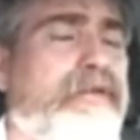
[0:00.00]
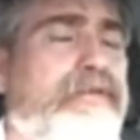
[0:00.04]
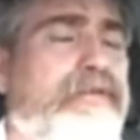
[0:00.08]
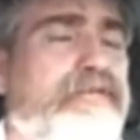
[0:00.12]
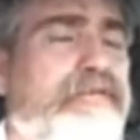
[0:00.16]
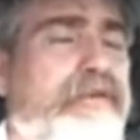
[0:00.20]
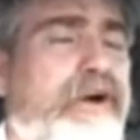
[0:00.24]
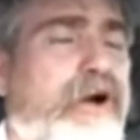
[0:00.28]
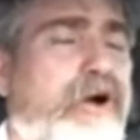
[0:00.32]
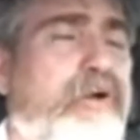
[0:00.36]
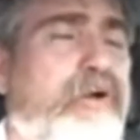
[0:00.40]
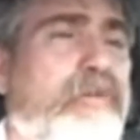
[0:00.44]

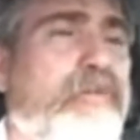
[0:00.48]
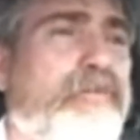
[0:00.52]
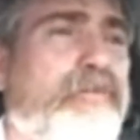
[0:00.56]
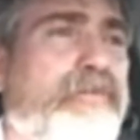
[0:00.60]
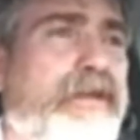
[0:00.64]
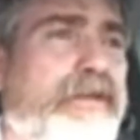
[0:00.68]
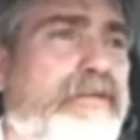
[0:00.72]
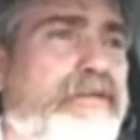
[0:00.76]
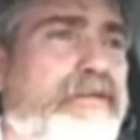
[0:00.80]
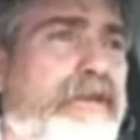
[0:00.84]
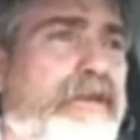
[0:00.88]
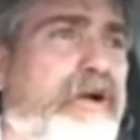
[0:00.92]
phone
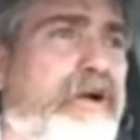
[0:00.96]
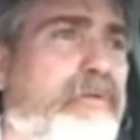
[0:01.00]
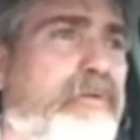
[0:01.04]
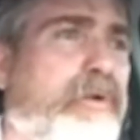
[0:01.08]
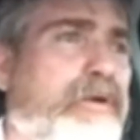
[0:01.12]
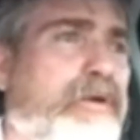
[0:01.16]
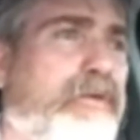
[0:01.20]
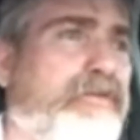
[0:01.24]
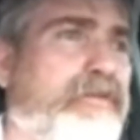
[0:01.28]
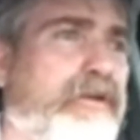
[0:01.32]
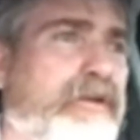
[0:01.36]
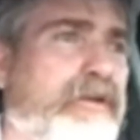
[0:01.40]
that there
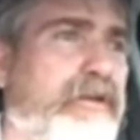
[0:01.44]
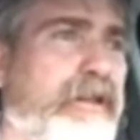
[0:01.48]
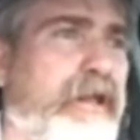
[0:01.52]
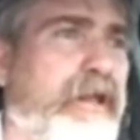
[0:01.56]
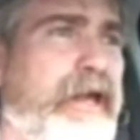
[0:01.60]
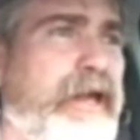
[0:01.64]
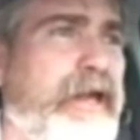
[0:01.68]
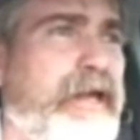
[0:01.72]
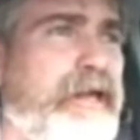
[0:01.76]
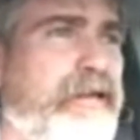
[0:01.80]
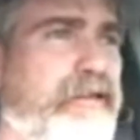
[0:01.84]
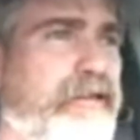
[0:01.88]
was a
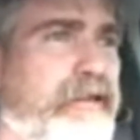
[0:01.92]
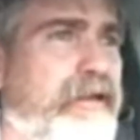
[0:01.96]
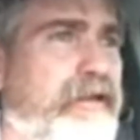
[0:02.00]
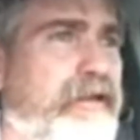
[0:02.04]
lady that,